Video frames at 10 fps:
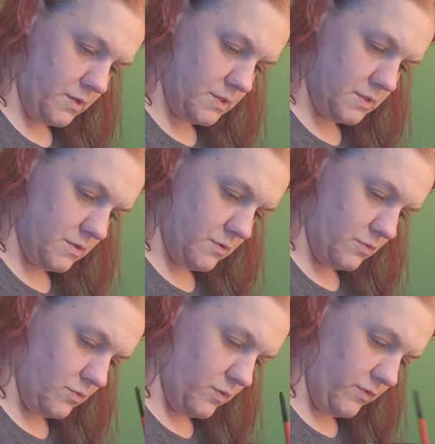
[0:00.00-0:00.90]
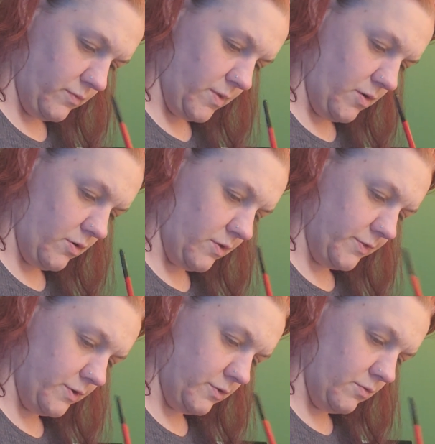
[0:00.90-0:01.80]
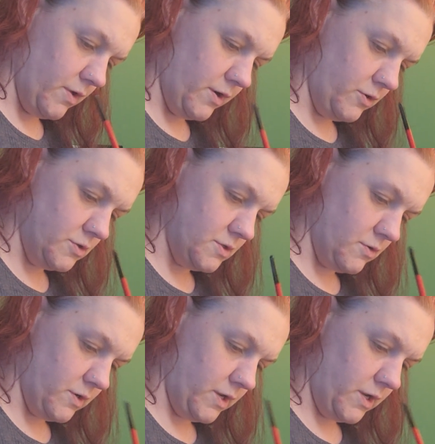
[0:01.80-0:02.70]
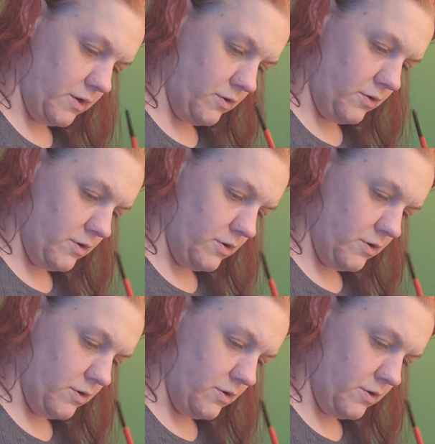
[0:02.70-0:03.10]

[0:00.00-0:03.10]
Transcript: So we've about got the 2 layers on here.